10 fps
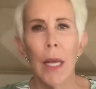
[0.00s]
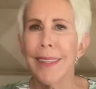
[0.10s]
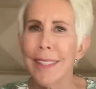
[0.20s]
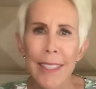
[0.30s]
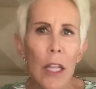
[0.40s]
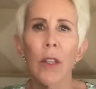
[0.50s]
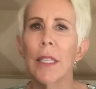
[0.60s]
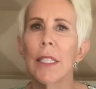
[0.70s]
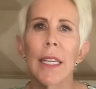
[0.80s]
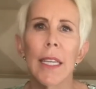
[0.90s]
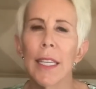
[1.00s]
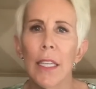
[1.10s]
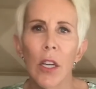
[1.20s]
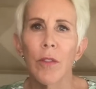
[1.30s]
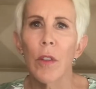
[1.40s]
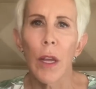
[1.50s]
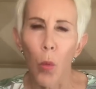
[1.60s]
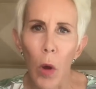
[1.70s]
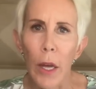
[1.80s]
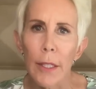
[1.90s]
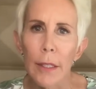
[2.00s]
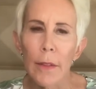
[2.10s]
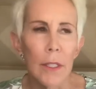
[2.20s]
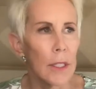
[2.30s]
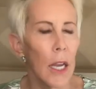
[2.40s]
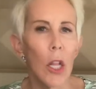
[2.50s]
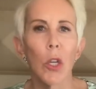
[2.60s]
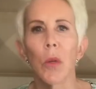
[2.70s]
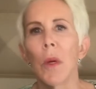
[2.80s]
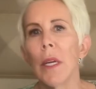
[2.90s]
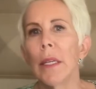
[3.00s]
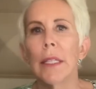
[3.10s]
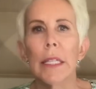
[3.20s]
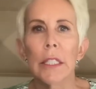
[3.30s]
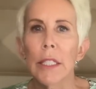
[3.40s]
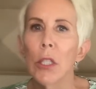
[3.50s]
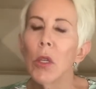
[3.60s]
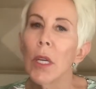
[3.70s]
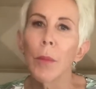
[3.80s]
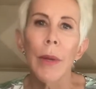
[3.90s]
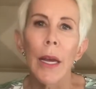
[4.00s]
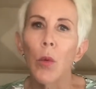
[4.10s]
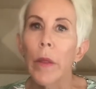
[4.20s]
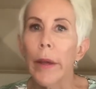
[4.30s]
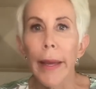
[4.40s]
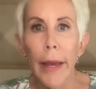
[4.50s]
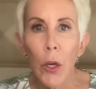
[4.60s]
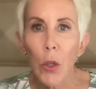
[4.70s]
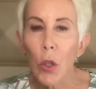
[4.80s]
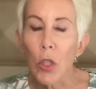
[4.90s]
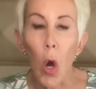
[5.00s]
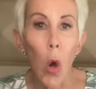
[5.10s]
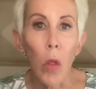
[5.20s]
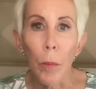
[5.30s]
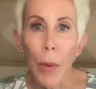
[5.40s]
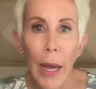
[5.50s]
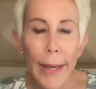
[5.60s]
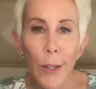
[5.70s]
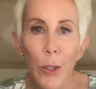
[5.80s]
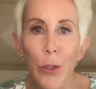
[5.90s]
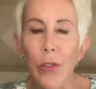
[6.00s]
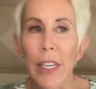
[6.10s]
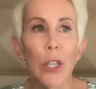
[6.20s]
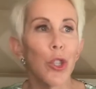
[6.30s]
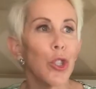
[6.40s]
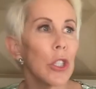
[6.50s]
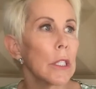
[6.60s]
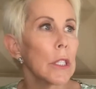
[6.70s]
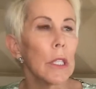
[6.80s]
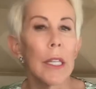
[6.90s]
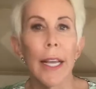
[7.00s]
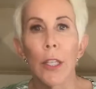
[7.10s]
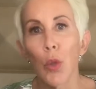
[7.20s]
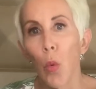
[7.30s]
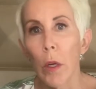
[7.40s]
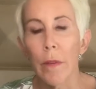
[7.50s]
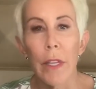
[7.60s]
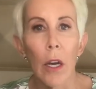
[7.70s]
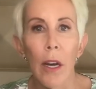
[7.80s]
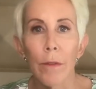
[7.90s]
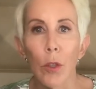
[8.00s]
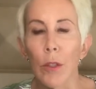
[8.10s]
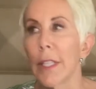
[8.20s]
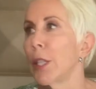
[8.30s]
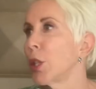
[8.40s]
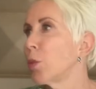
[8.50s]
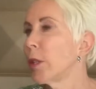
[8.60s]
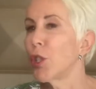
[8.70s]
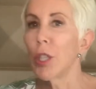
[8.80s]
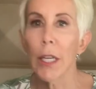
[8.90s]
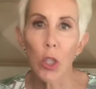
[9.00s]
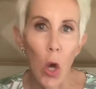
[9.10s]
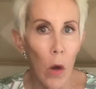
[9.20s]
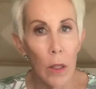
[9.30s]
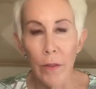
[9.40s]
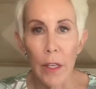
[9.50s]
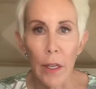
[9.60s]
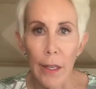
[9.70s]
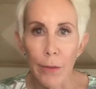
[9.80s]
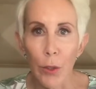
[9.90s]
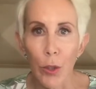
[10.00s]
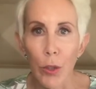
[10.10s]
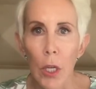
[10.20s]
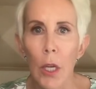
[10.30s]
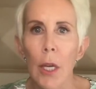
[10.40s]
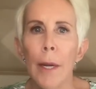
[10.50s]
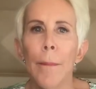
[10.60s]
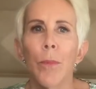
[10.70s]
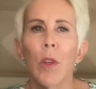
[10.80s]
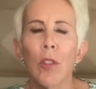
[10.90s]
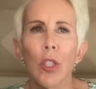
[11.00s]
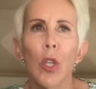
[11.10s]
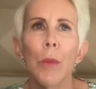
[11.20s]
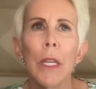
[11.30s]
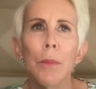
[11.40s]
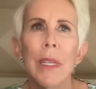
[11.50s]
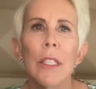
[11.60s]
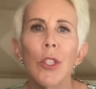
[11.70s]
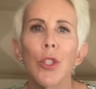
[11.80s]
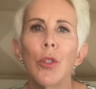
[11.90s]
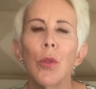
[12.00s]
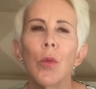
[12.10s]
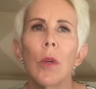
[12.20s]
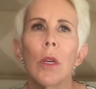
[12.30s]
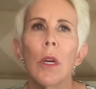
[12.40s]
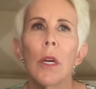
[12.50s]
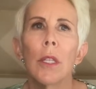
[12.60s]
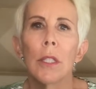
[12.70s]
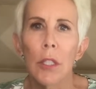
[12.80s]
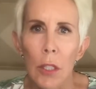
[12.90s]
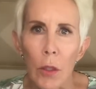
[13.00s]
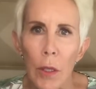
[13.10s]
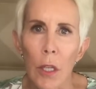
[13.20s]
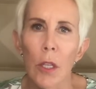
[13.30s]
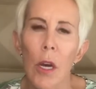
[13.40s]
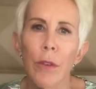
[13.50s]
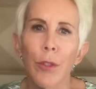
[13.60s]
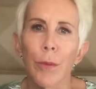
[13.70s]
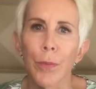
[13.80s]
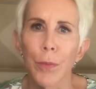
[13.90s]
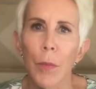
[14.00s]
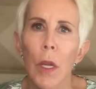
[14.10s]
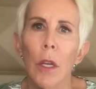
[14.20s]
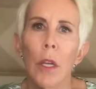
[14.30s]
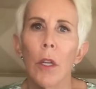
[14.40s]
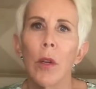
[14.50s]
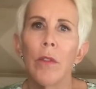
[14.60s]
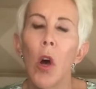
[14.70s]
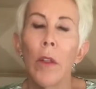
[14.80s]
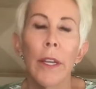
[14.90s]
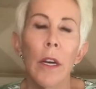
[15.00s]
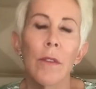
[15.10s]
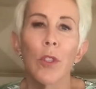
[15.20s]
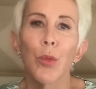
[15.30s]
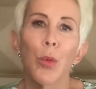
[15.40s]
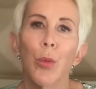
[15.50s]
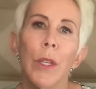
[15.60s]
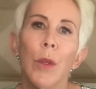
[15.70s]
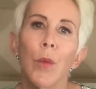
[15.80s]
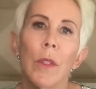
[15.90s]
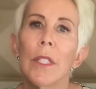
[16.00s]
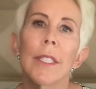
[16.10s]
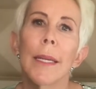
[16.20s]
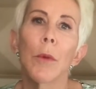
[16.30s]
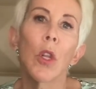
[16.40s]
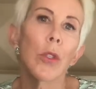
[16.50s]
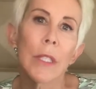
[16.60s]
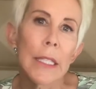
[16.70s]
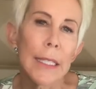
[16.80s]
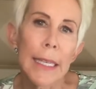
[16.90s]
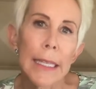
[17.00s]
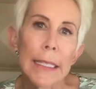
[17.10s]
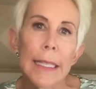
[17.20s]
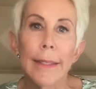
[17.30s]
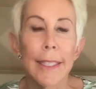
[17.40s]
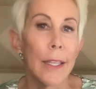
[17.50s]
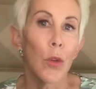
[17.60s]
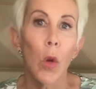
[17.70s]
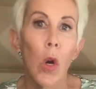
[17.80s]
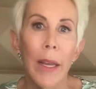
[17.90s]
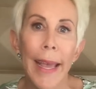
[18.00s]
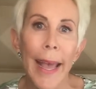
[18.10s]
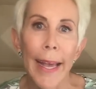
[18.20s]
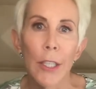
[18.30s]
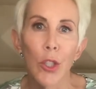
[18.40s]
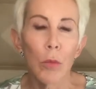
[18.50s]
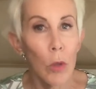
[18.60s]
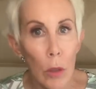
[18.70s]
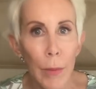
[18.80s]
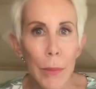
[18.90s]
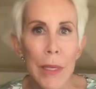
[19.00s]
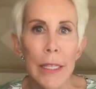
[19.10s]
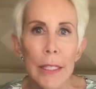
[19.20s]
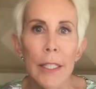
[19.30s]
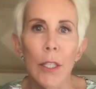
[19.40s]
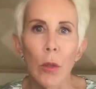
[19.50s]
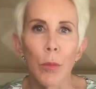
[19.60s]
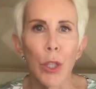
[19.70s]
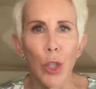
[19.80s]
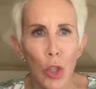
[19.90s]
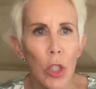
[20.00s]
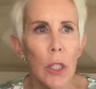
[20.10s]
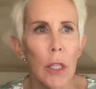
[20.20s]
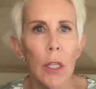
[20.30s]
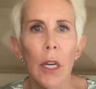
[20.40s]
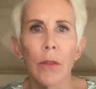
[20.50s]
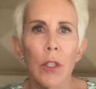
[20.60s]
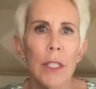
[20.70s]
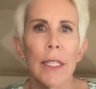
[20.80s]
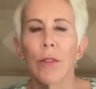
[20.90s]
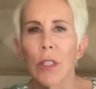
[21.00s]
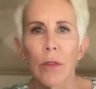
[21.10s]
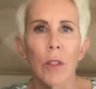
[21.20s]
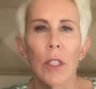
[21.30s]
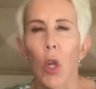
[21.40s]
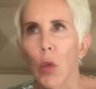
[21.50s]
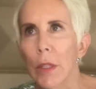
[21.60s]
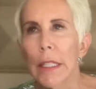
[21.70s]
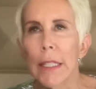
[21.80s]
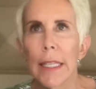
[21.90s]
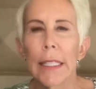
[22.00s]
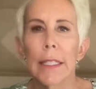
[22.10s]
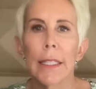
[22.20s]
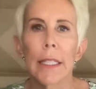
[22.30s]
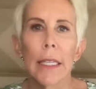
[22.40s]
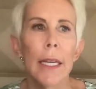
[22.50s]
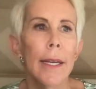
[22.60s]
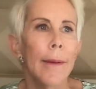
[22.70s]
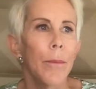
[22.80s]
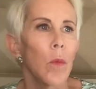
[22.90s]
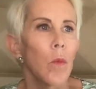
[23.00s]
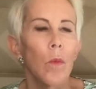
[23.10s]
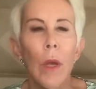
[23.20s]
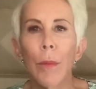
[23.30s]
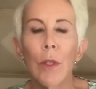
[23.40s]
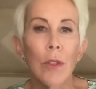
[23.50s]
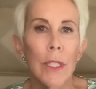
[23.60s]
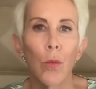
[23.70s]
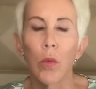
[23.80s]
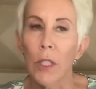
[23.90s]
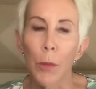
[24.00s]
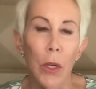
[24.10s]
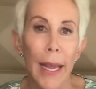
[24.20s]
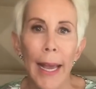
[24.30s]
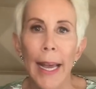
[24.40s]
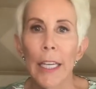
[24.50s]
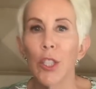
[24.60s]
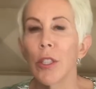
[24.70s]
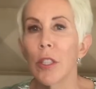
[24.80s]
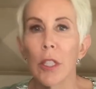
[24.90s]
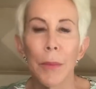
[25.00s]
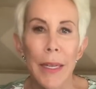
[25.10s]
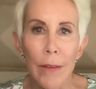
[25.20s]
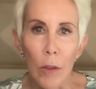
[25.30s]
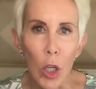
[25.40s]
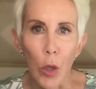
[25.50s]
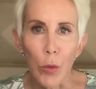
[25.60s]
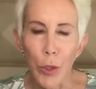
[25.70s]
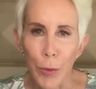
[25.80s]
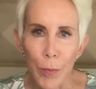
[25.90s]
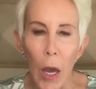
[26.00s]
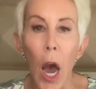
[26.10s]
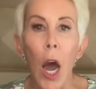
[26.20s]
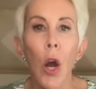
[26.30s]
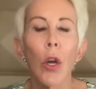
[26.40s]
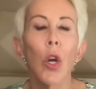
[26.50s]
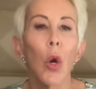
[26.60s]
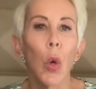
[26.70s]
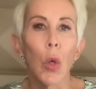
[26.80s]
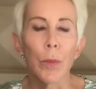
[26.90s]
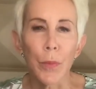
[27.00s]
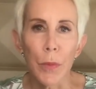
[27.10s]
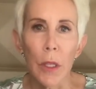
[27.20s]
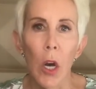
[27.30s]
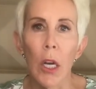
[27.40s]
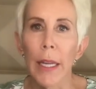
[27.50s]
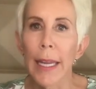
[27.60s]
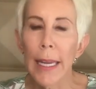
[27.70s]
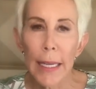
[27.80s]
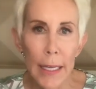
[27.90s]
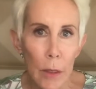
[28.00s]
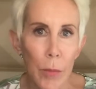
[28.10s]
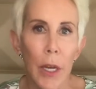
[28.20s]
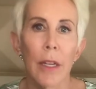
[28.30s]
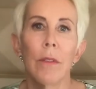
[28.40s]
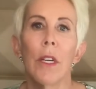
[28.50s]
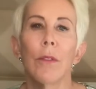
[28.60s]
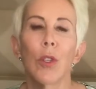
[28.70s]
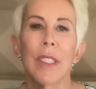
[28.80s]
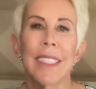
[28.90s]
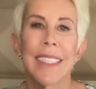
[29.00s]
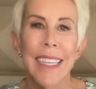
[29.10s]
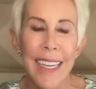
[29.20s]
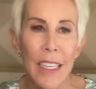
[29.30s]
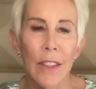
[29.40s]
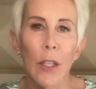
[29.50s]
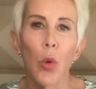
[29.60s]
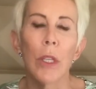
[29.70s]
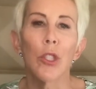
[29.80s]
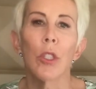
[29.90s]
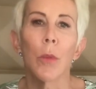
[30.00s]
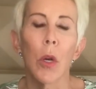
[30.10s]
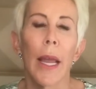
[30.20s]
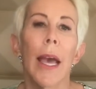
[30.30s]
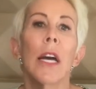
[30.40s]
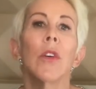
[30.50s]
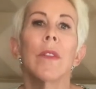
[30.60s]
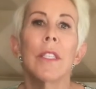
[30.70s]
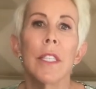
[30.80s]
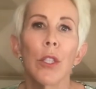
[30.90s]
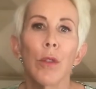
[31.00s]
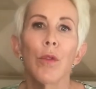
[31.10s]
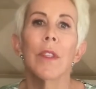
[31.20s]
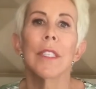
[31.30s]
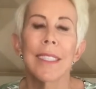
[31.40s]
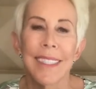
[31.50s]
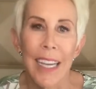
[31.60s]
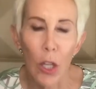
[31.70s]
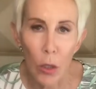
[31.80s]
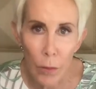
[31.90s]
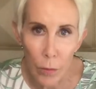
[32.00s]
The seller can take any offer they want. The seller can still come back with a counter to all the buyers. They could just select one of the offers. They could reject all of the offers. There's so many pieces to consider in an offer. If all the offers were written with the same closing date and say they're all cash, well, it might be easier. But usually the offers have different closing dates, and maybe some are cash and some have loans. Our goal on any competitive offer is to take the question mark out of the deal for the seller.